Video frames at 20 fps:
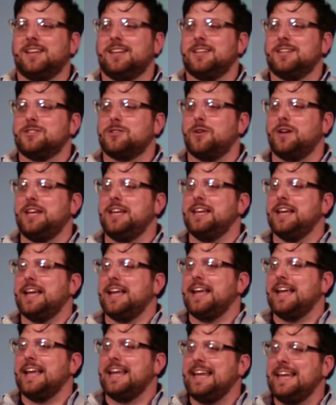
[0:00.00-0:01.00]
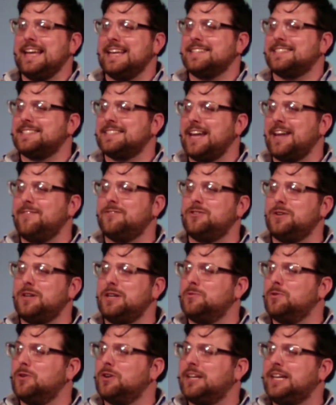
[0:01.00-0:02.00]
So he, he has saved you, he
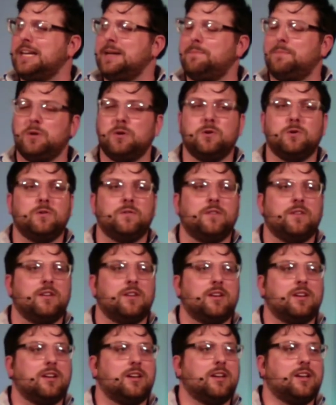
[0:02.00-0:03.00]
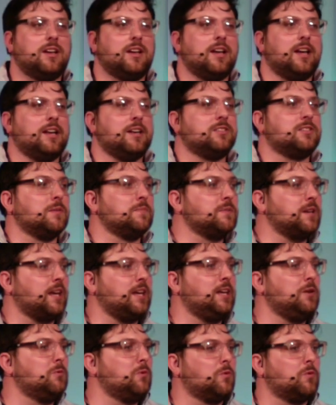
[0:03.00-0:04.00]
will keep you, and someday
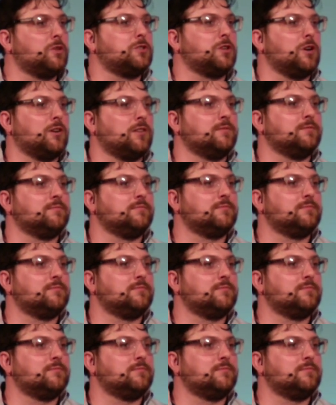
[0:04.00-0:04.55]
he will return.